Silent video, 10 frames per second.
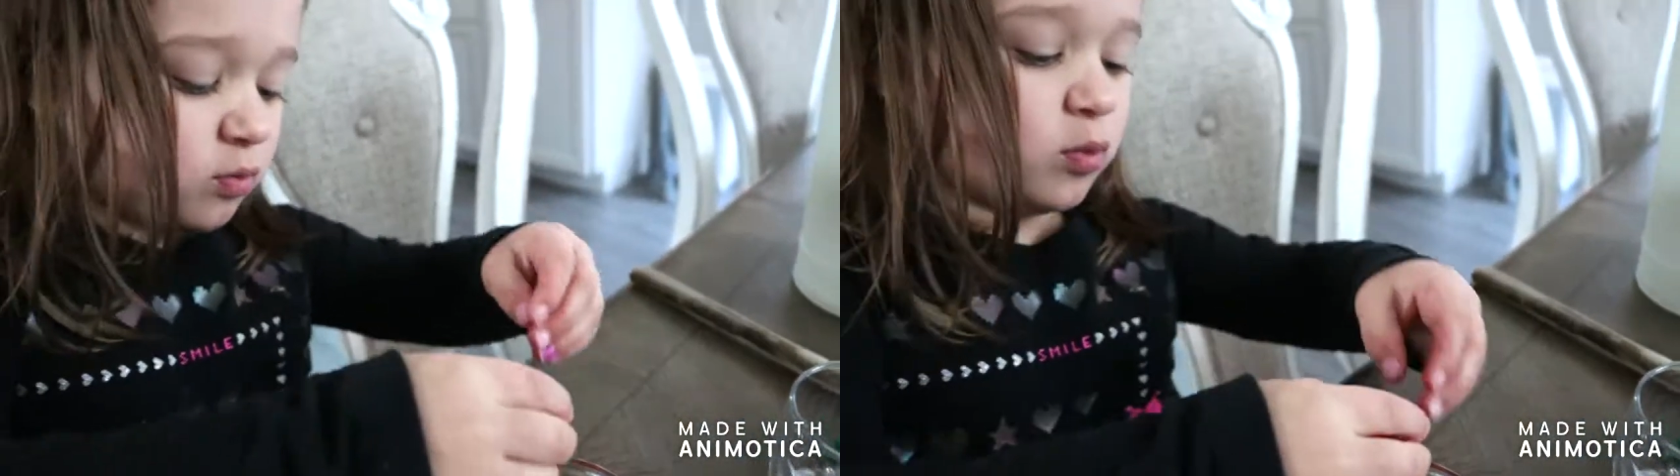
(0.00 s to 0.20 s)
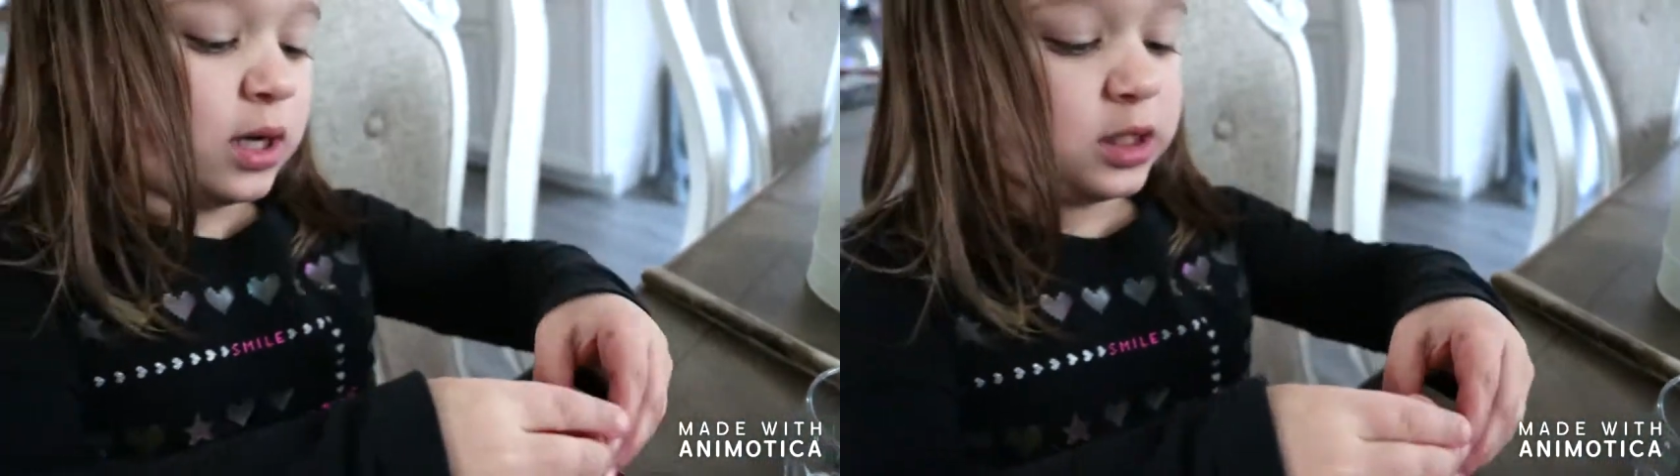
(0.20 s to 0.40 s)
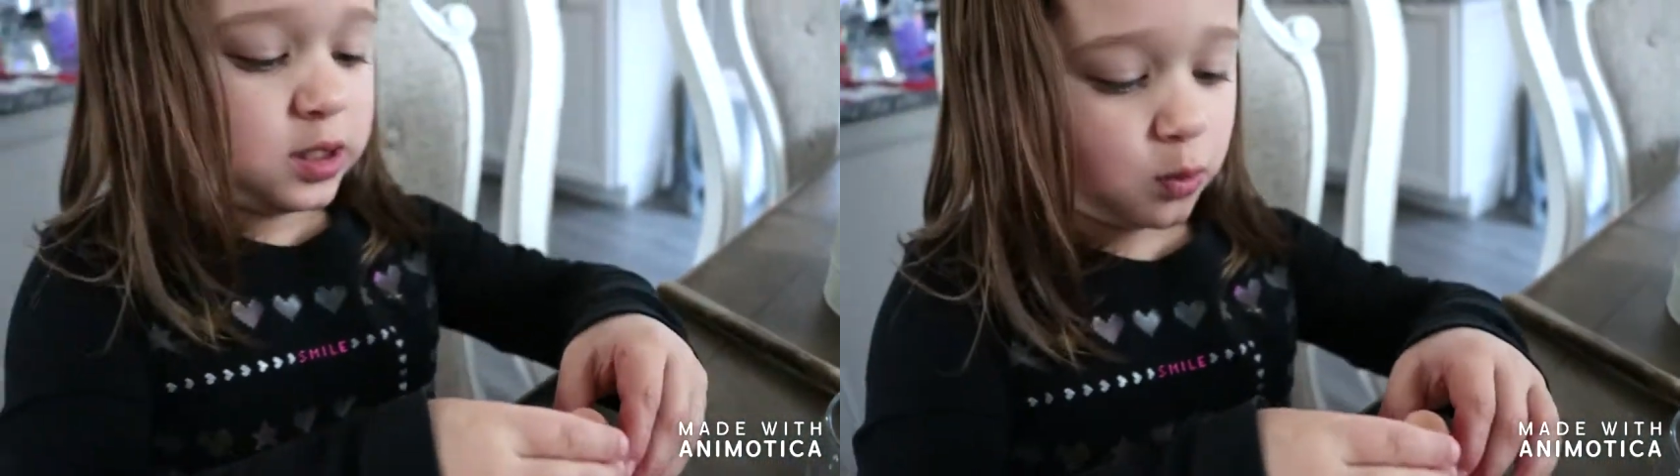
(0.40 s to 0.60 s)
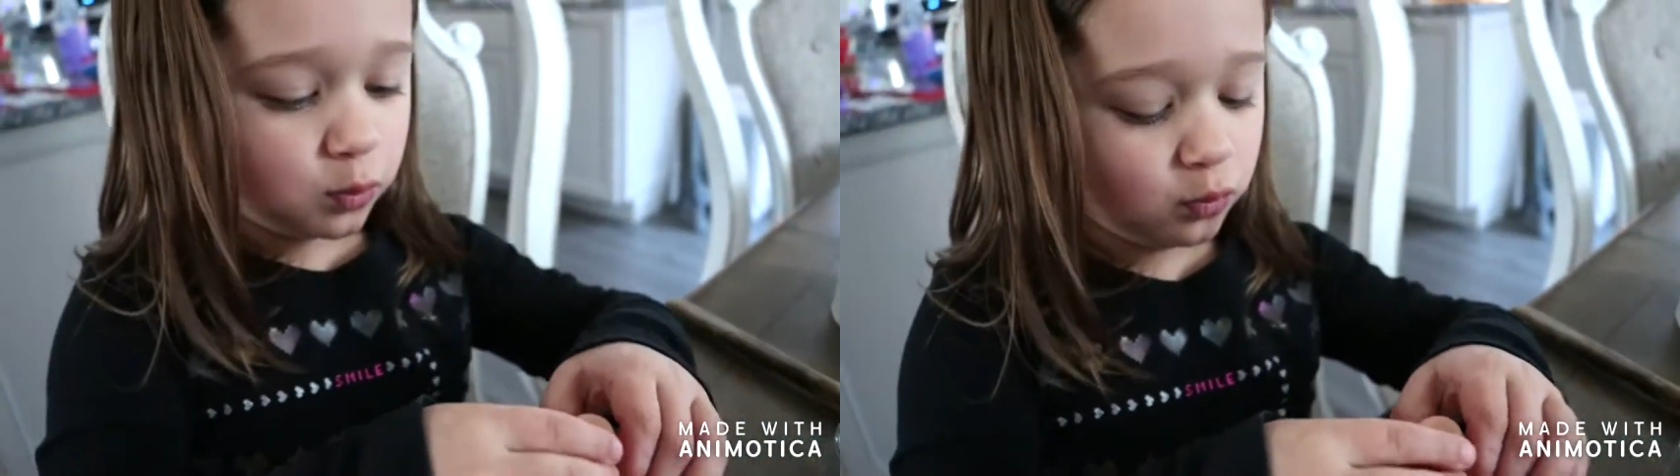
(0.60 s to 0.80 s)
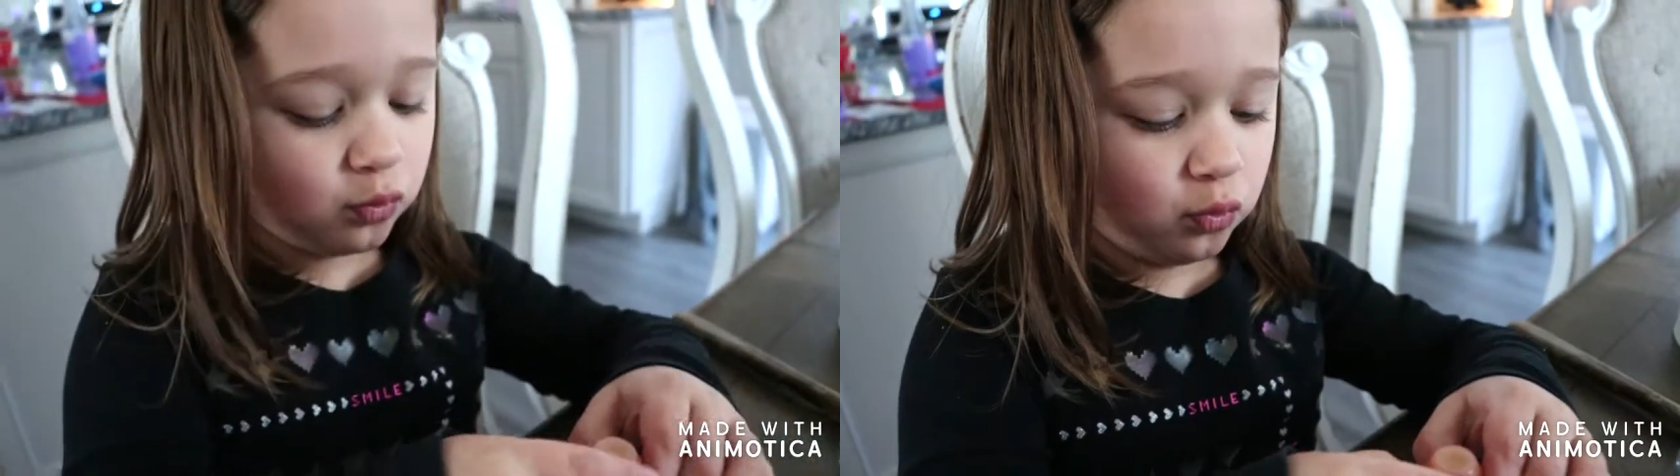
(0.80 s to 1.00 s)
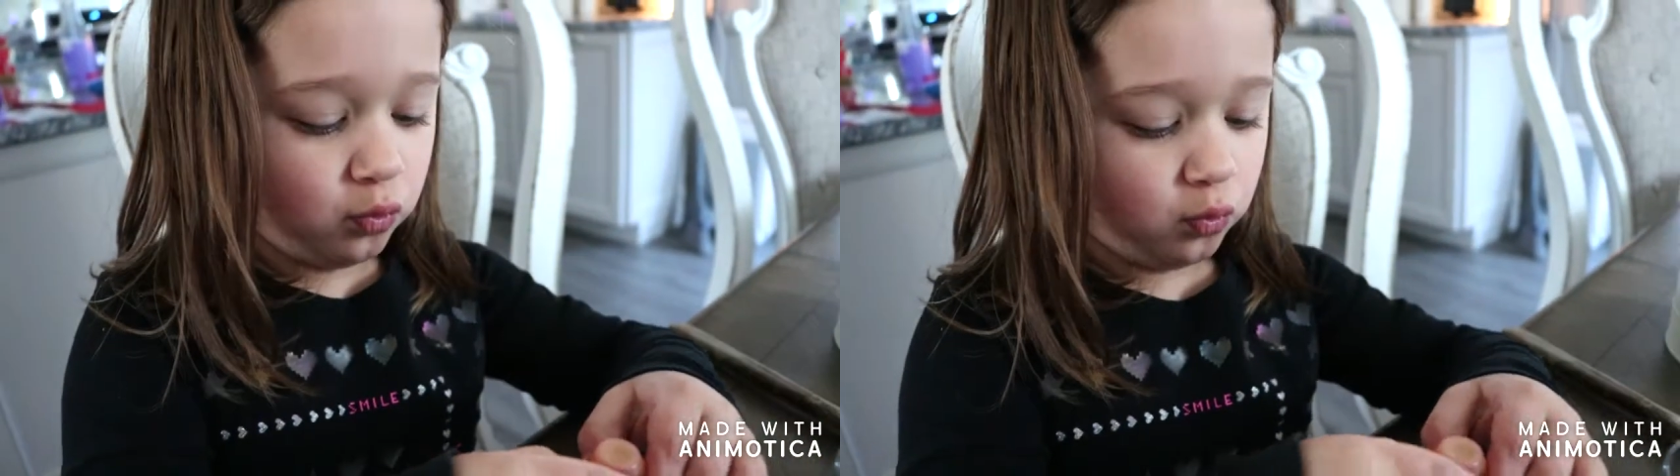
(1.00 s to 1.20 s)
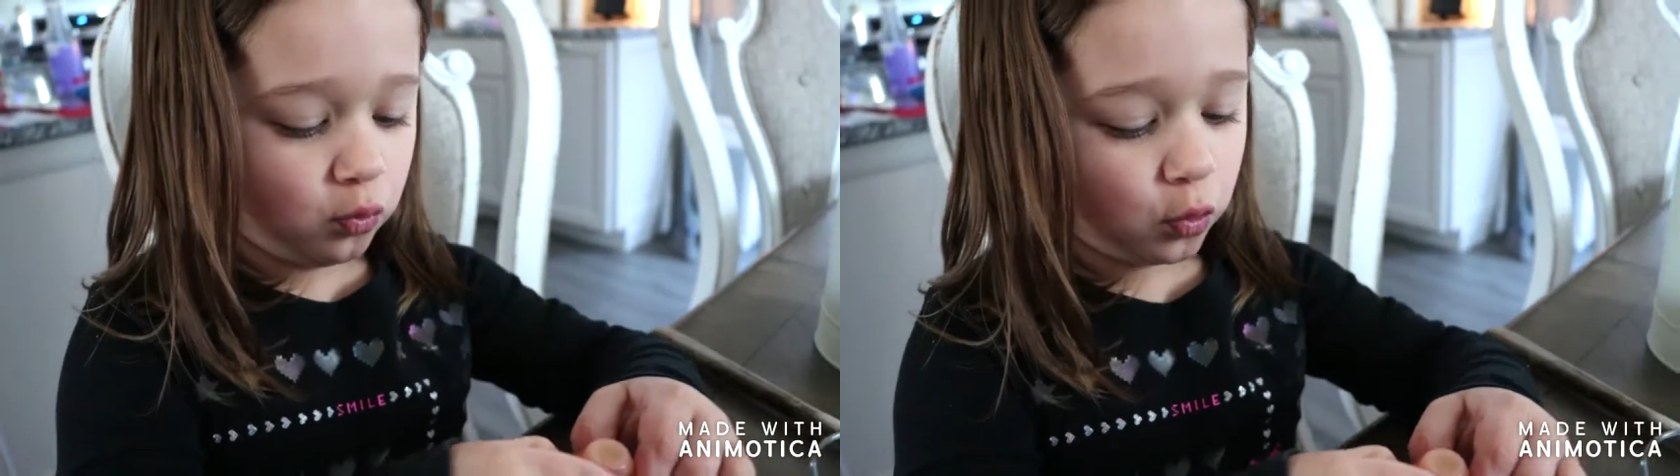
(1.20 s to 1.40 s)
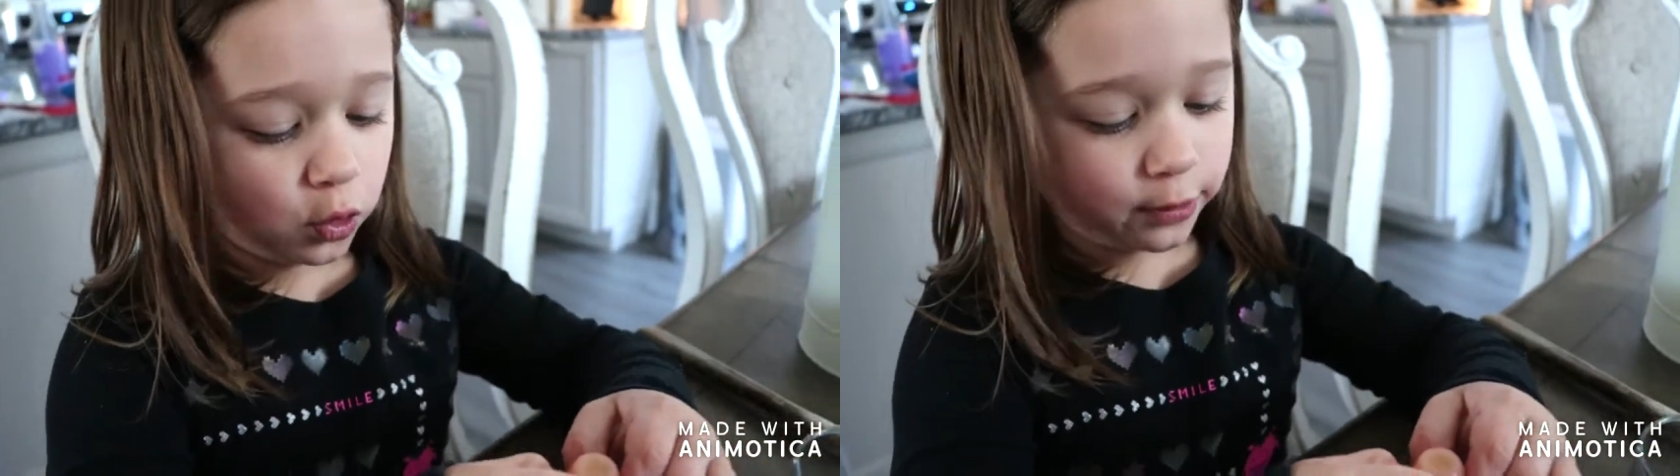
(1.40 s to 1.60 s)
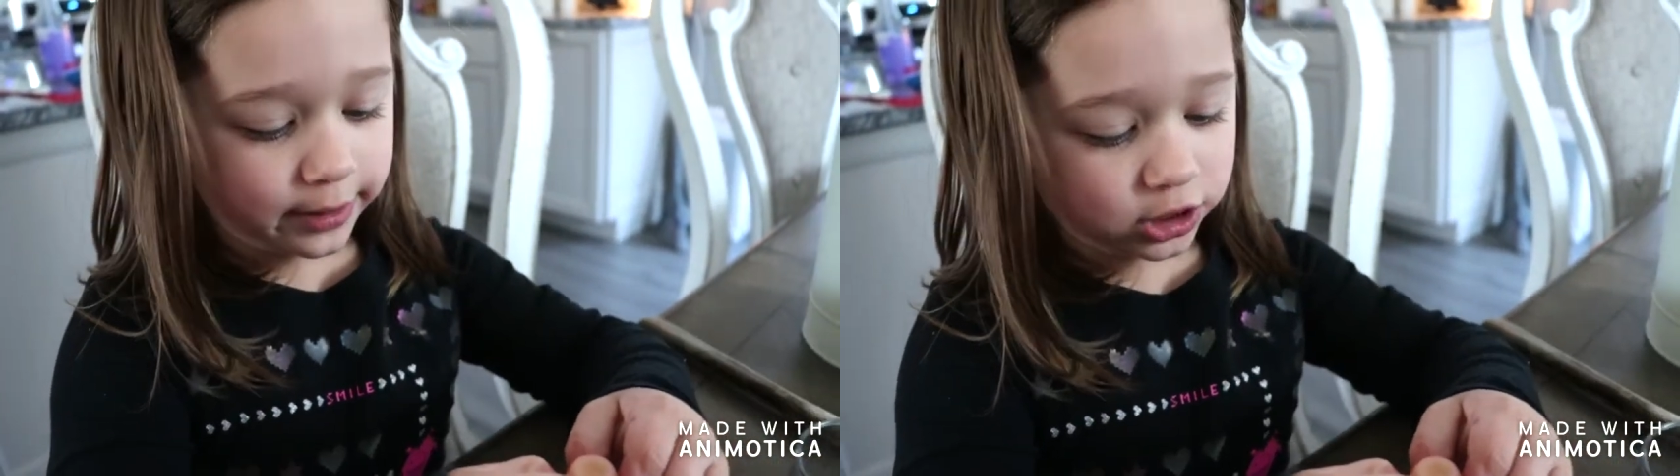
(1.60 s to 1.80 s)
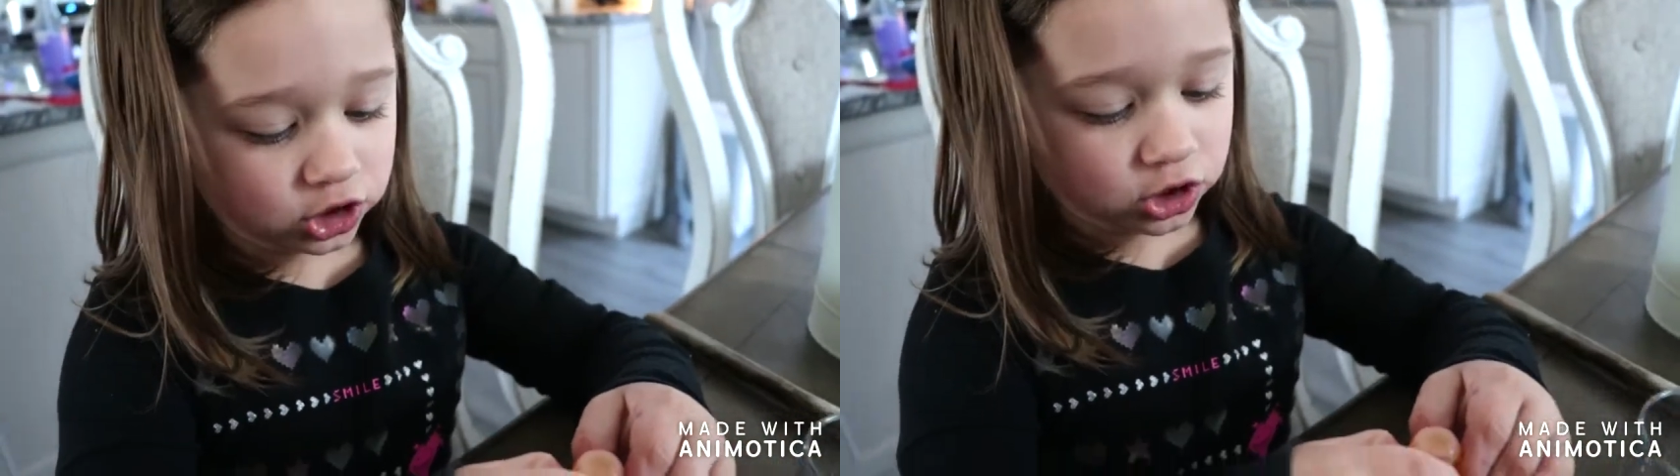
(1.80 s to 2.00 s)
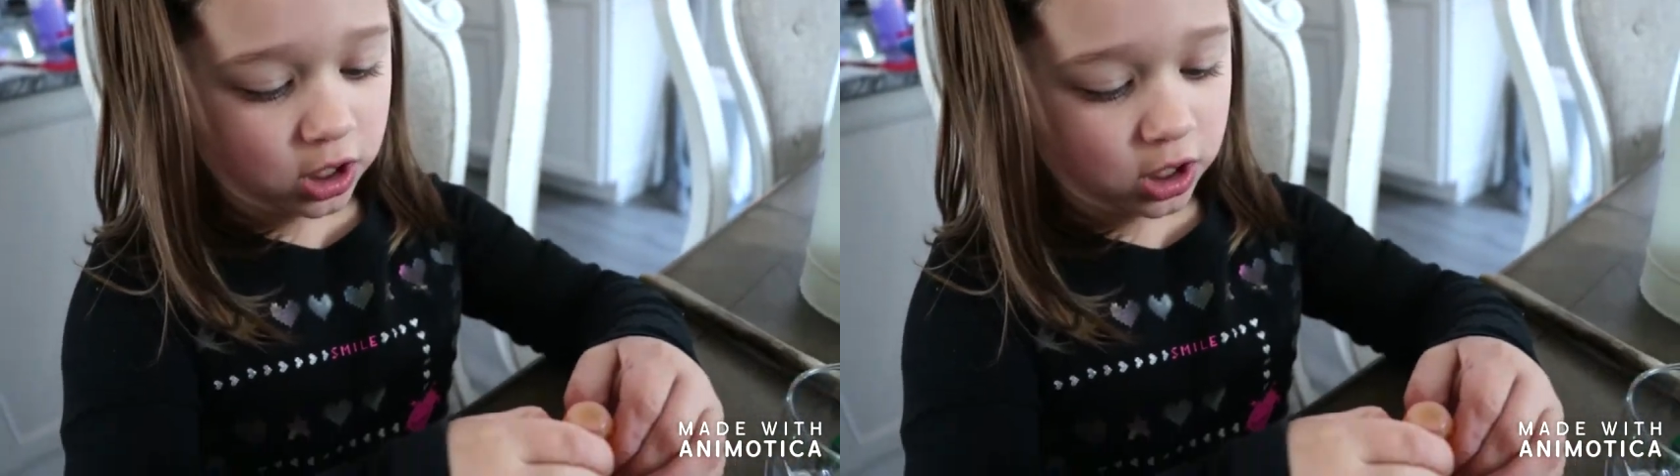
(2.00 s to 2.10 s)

was orange,